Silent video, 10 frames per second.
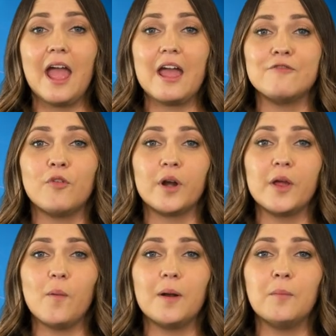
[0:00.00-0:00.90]
a
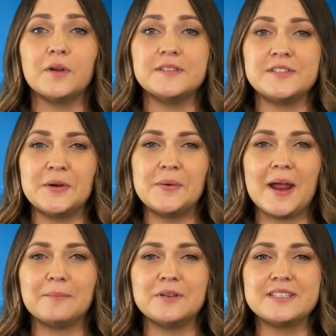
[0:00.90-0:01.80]
forty-one point zero
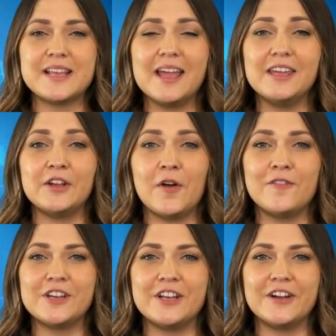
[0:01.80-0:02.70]
nine percent
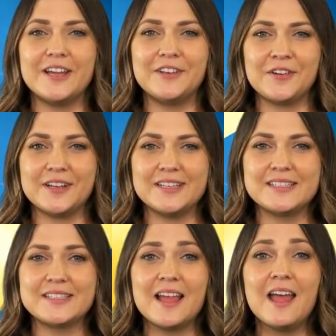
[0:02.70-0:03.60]
year-over-year
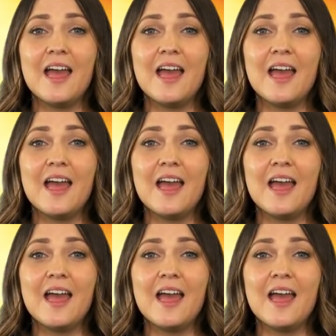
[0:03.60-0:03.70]
increase,